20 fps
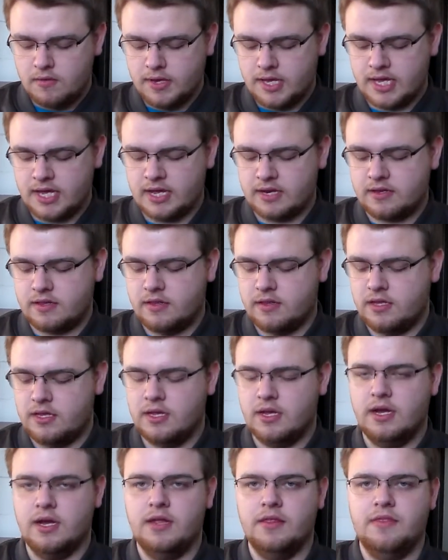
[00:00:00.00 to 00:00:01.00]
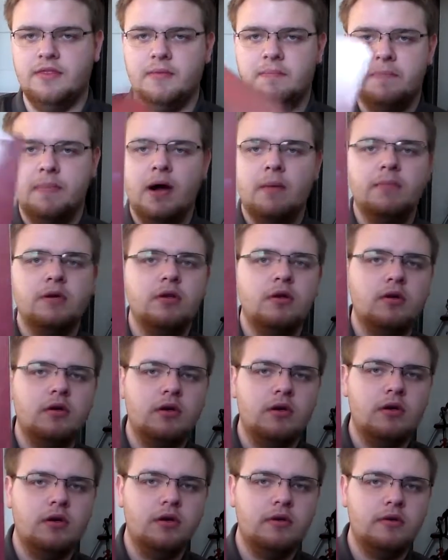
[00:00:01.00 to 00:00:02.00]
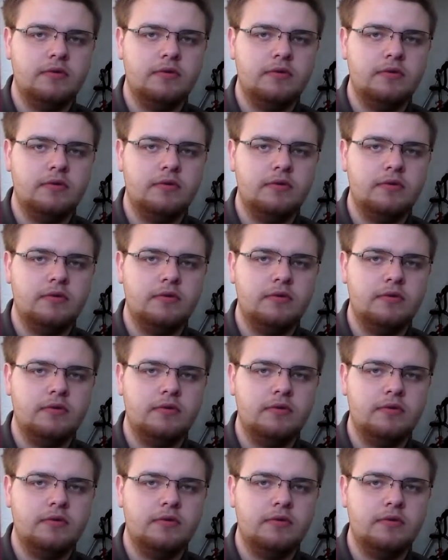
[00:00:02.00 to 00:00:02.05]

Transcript: You got the Babadook.